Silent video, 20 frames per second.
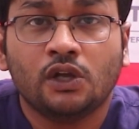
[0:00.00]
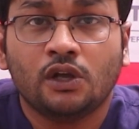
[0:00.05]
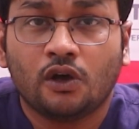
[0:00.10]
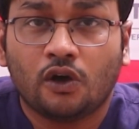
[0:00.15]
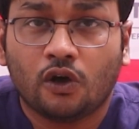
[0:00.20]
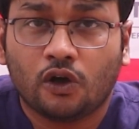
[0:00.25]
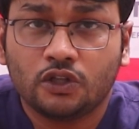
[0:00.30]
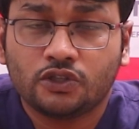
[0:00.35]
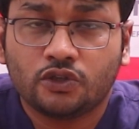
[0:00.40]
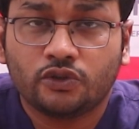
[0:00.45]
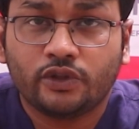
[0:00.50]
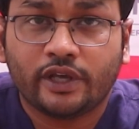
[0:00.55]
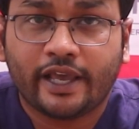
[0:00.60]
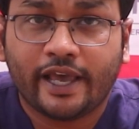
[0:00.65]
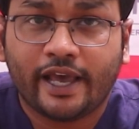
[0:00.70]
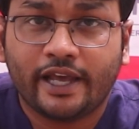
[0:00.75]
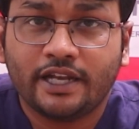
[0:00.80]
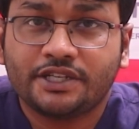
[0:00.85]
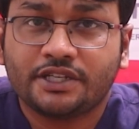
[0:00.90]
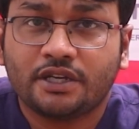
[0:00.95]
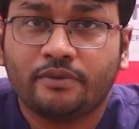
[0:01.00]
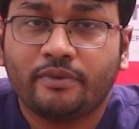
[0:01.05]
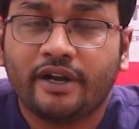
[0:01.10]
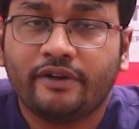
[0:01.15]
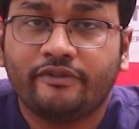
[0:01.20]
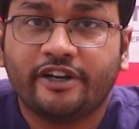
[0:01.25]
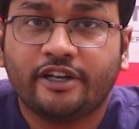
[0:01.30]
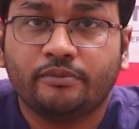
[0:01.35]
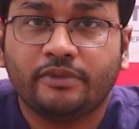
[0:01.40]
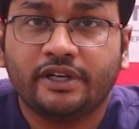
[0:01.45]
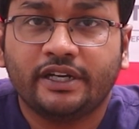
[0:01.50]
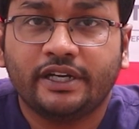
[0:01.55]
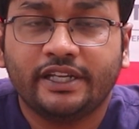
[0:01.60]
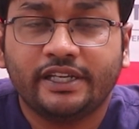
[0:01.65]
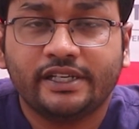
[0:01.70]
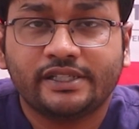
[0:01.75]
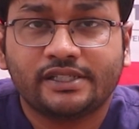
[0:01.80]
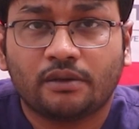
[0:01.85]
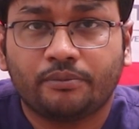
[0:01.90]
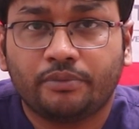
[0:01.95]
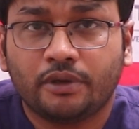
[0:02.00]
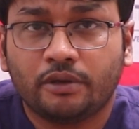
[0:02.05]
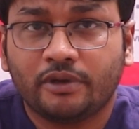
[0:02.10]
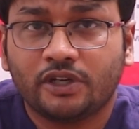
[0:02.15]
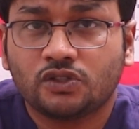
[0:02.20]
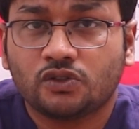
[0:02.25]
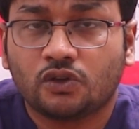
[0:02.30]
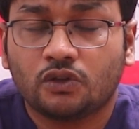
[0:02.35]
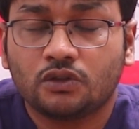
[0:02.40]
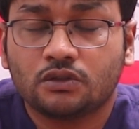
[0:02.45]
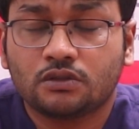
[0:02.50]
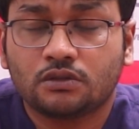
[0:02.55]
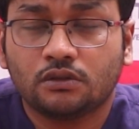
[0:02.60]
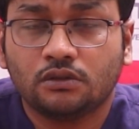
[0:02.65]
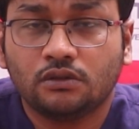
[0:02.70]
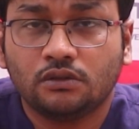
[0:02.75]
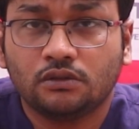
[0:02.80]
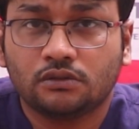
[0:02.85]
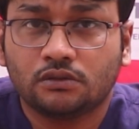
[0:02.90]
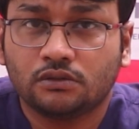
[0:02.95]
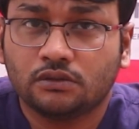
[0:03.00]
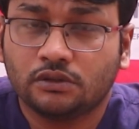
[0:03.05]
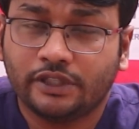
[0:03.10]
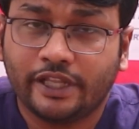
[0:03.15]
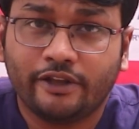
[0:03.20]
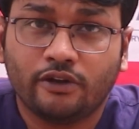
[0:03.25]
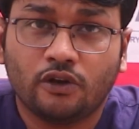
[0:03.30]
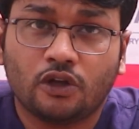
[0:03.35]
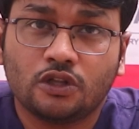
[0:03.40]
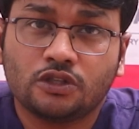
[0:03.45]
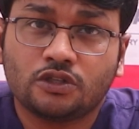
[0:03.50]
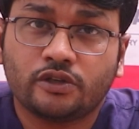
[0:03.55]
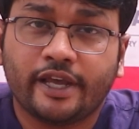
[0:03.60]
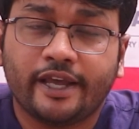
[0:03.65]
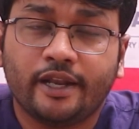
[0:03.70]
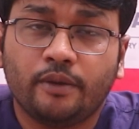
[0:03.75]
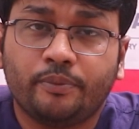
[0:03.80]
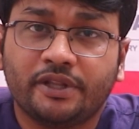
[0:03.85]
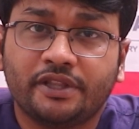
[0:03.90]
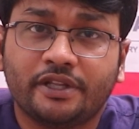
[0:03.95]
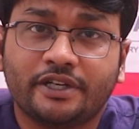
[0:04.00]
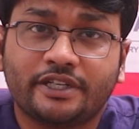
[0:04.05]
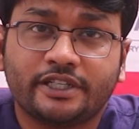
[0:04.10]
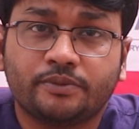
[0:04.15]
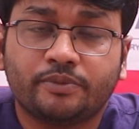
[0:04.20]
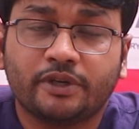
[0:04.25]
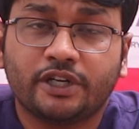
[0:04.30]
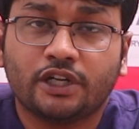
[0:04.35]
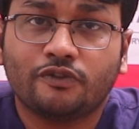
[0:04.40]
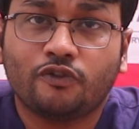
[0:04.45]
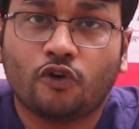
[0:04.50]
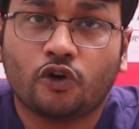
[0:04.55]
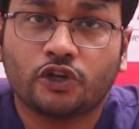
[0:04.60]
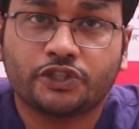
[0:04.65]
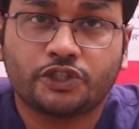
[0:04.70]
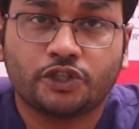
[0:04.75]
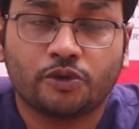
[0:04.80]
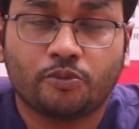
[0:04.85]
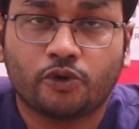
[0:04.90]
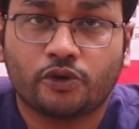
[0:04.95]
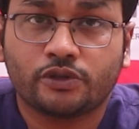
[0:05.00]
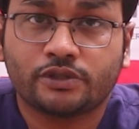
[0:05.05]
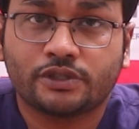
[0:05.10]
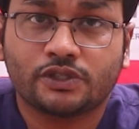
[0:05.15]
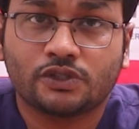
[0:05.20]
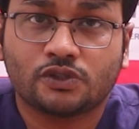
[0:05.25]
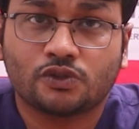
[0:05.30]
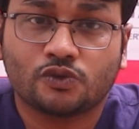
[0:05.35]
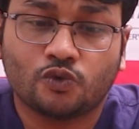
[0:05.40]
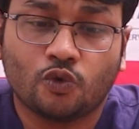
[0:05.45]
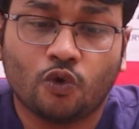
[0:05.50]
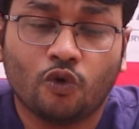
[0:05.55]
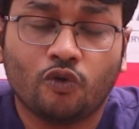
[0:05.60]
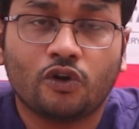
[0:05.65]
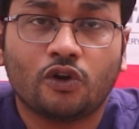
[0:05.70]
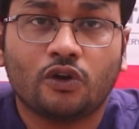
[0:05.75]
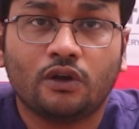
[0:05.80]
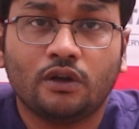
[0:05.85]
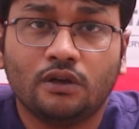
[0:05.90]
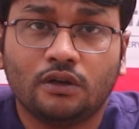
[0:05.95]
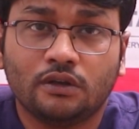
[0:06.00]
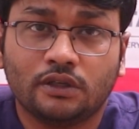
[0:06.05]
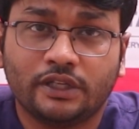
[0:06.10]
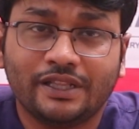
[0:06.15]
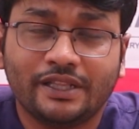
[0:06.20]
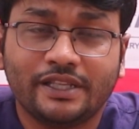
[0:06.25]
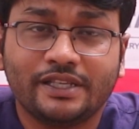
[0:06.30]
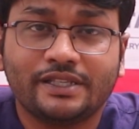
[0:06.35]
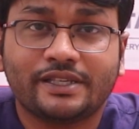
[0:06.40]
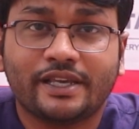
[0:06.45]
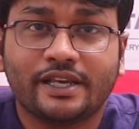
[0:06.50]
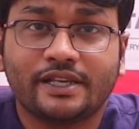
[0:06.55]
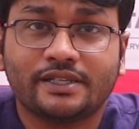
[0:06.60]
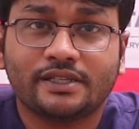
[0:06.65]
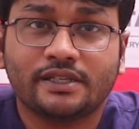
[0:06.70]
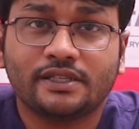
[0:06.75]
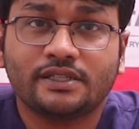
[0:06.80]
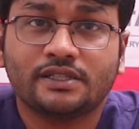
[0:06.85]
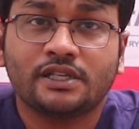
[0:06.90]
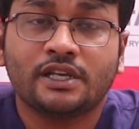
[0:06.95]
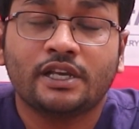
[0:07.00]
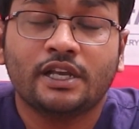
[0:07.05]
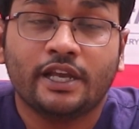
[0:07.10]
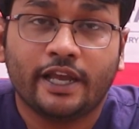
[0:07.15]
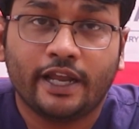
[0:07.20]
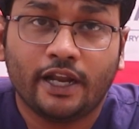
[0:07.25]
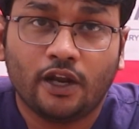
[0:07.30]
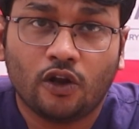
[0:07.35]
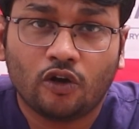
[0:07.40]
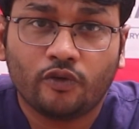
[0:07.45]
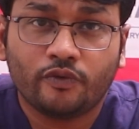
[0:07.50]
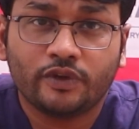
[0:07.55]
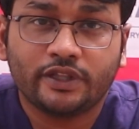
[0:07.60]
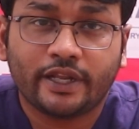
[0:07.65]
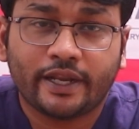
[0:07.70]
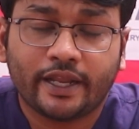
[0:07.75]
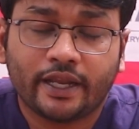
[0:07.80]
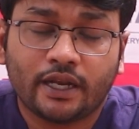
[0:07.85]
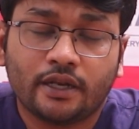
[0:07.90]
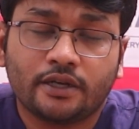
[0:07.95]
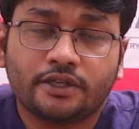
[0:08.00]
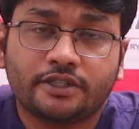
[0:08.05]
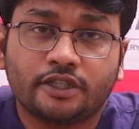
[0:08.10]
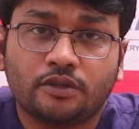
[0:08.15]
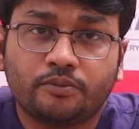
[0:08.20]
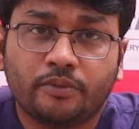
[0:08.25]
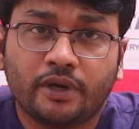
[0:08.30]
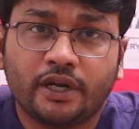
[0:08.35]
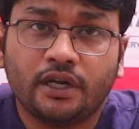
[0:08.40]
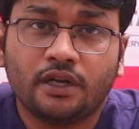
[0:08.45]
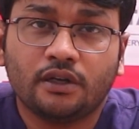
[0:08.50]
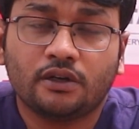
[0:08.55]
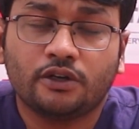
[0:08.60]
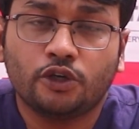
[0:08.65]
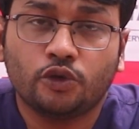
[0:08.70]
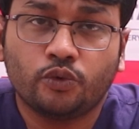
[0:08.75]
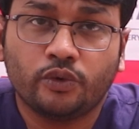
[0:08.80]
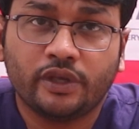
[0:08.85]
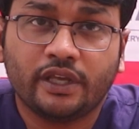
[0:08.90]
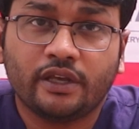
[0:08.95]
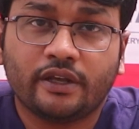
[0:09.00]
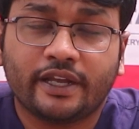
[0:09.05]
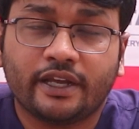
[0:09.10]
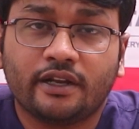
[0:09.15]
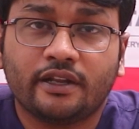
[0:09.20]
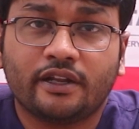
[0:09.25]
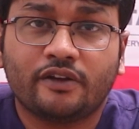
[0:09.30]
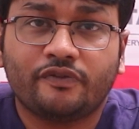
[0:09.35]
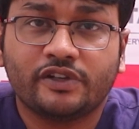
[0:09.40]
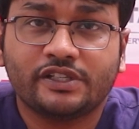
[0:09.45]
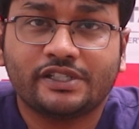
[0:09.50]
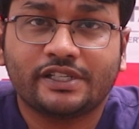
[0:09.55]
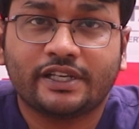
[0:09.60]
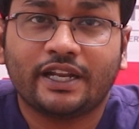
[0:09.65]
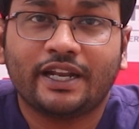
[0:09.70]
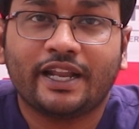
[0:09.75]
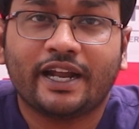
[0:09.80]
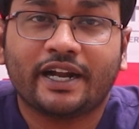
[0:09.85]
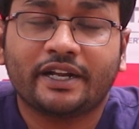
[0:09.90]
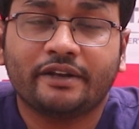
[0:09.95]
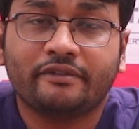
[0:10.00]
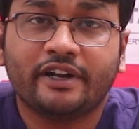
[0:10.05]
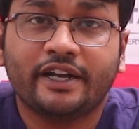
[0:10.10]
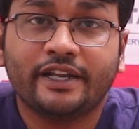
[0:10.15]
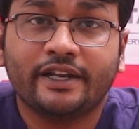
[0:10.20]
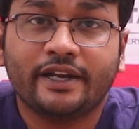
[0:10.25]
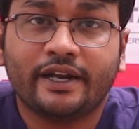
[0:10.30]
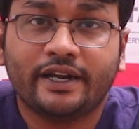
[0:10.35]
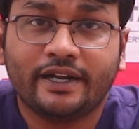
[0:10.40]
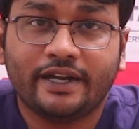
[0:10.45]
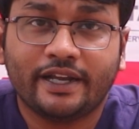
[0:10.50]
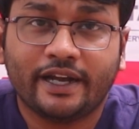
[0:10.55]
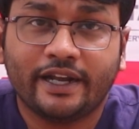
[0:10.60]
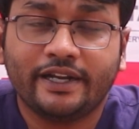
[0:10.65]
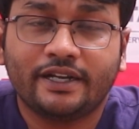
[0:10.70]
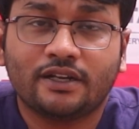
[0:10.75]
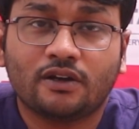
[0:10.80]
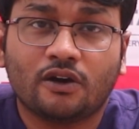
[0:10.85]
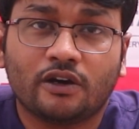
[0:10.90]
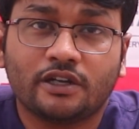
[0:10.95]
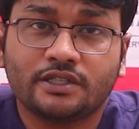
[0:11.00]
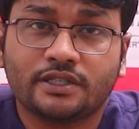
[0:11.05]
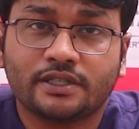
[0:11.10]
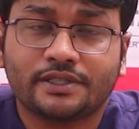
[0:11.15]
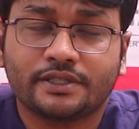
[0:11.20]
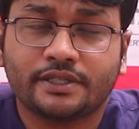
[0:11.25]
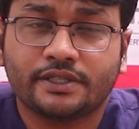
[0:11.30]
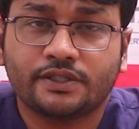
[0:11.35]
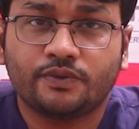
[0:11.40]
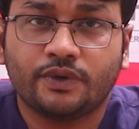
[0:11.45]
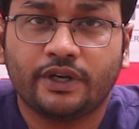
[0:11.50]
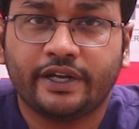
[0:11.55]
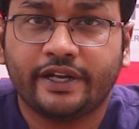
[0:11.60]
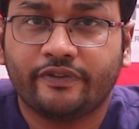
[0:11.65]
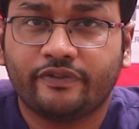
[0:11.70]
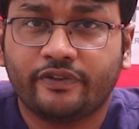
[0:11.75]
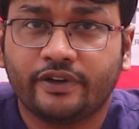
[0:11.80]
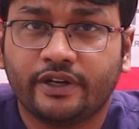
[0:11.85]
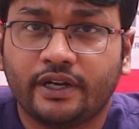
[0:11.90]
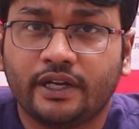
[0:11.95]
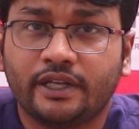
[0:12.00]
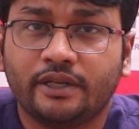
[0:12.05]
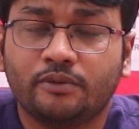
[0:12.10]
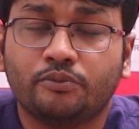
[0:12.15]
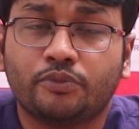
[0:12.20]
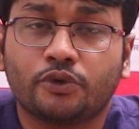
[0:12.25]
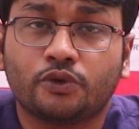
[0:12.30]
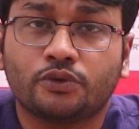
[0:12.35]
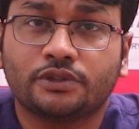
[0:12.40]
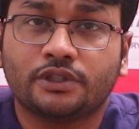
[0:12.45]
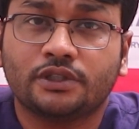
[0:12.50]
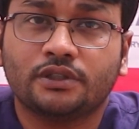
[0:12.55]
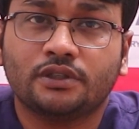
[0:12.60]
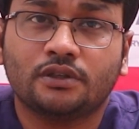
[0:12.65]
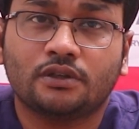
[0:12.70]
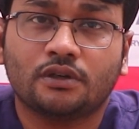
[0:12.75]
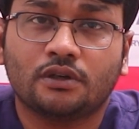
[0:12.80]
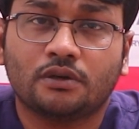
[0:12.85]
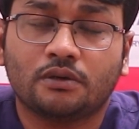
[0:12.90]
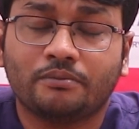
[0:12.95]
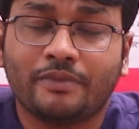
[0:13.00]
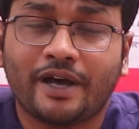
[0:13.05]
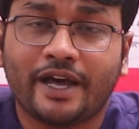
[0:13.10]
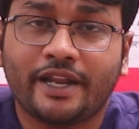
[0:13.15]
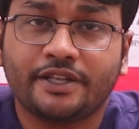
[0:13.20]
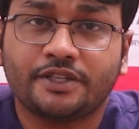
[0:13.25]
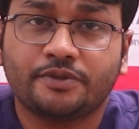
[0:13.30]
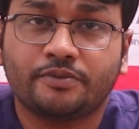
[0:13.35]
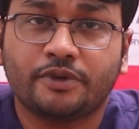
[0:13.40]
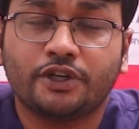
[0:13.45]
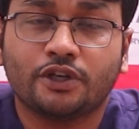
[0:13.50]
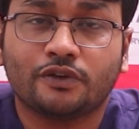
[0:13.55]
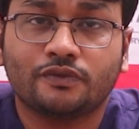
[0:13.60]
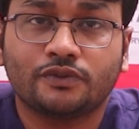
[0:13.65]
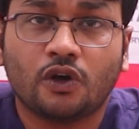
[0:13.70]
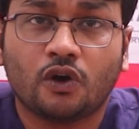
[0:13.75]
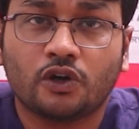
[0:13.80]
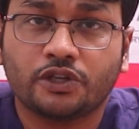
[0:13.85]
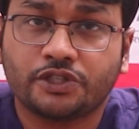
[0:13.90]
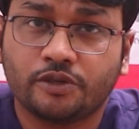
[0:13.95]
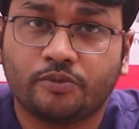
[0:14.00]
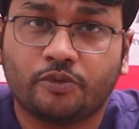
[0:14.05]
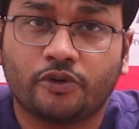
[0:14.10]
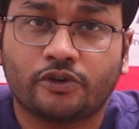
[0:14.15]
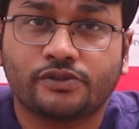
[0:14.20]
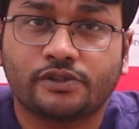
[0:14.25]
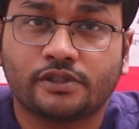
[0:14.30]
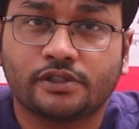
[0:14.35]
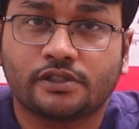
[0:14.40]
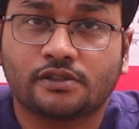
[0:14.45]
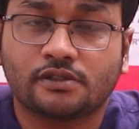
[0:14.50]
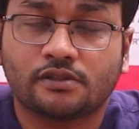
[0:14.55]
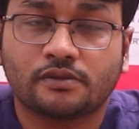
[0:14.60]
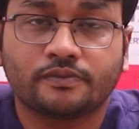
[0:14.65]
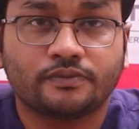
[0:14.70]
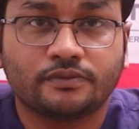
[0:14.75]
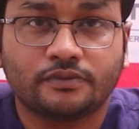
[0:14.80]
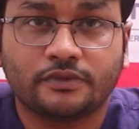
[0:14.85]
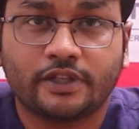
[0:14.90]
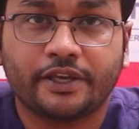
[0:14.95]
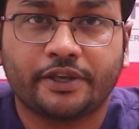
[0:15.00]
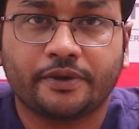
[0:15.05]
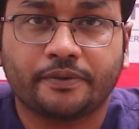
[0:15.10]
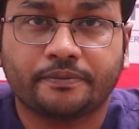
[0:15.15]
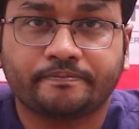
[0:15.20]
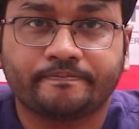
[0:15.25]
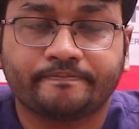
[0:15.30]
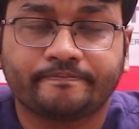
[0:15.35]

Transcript: Also the calcium and vitamin D supplements also, they will also help in the treatment of osteoporosis. Overall, in these cases, along with the regular treatment, doing regular physical activity and diet consciousness will definitely improve the management of the osteoporosis. Thank you.